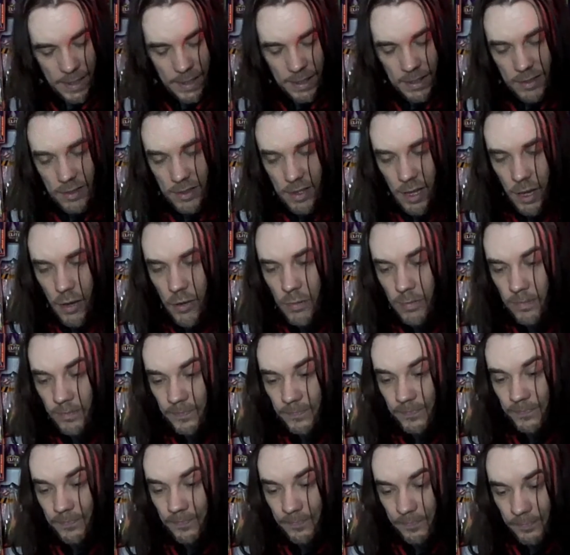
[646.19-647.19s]
So
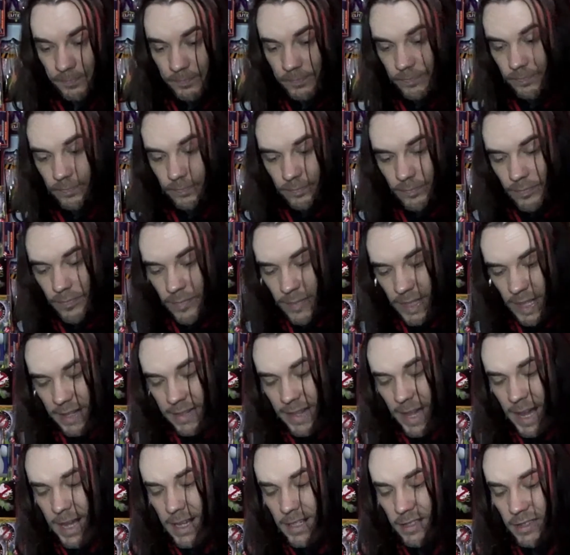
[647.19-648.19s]

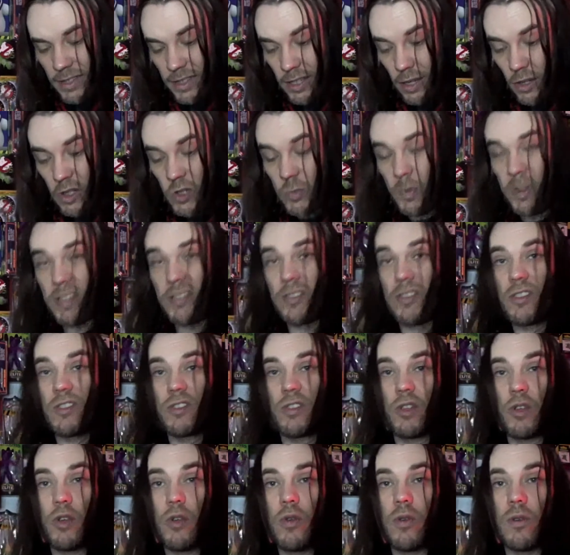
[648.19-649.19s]
that is the Ghostbusters
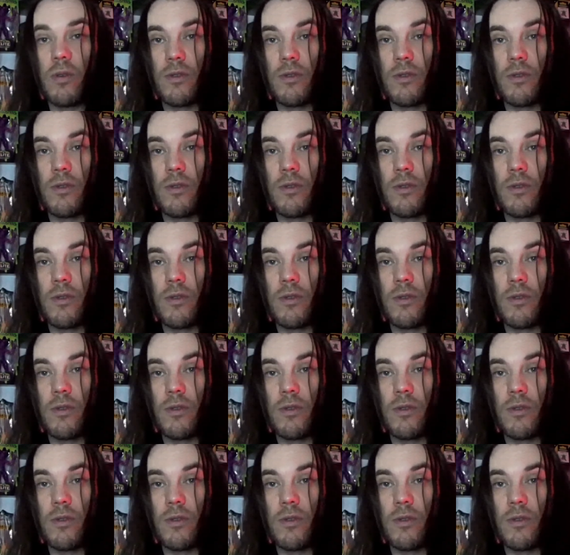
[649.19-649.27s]
2